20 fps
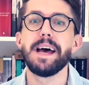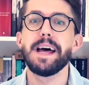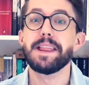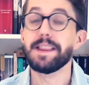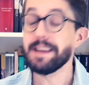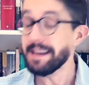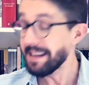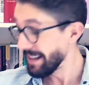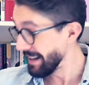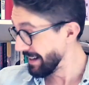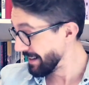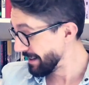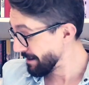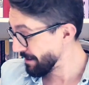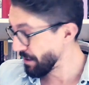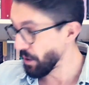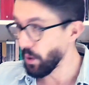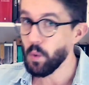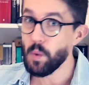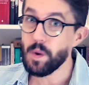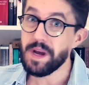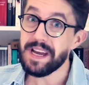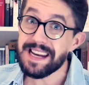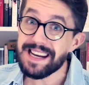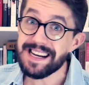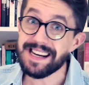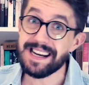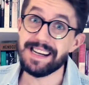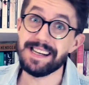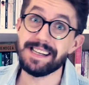Then we
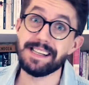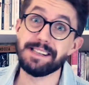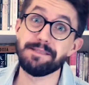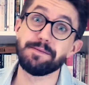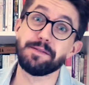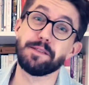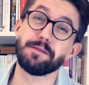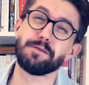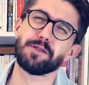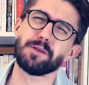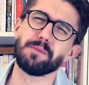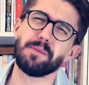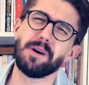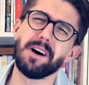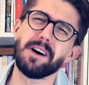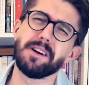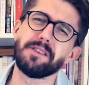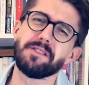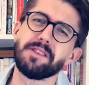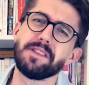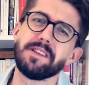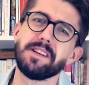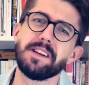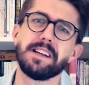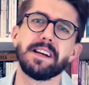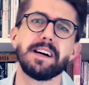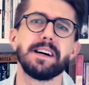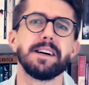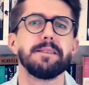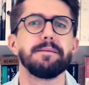have from
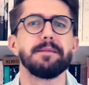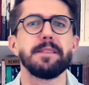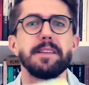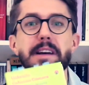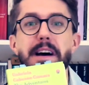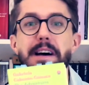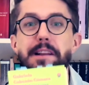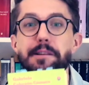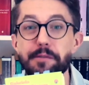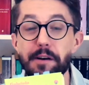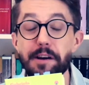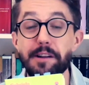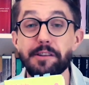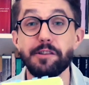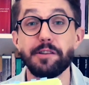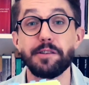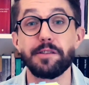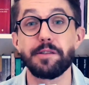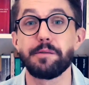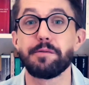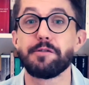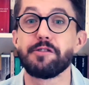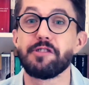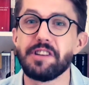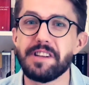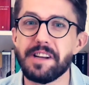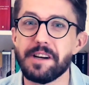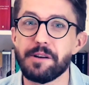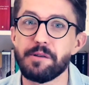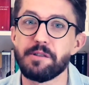Argentina The Adventures of
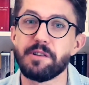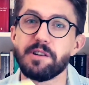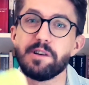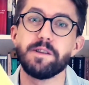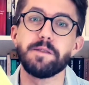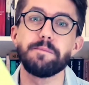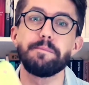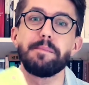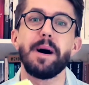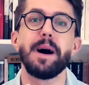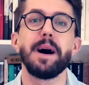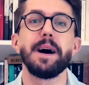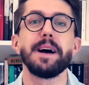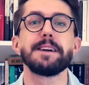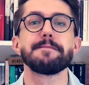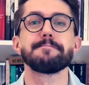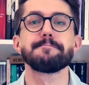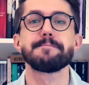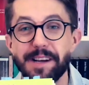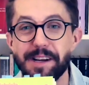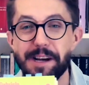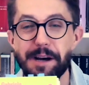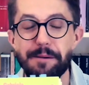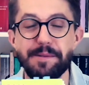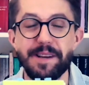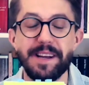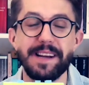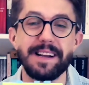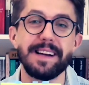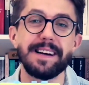Rijneveld by
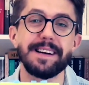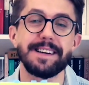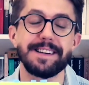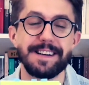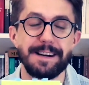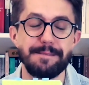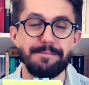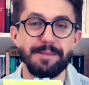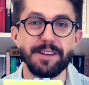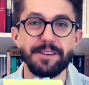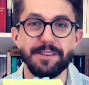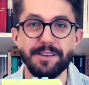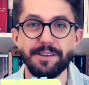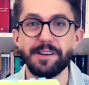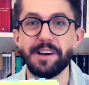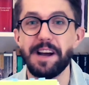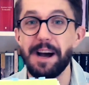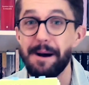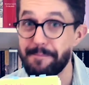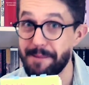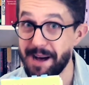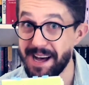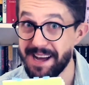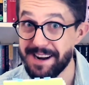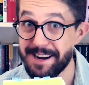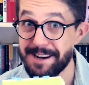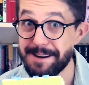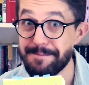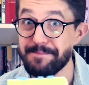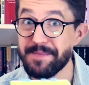Gabriela Cabezón
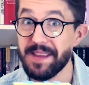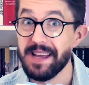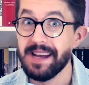Cámara,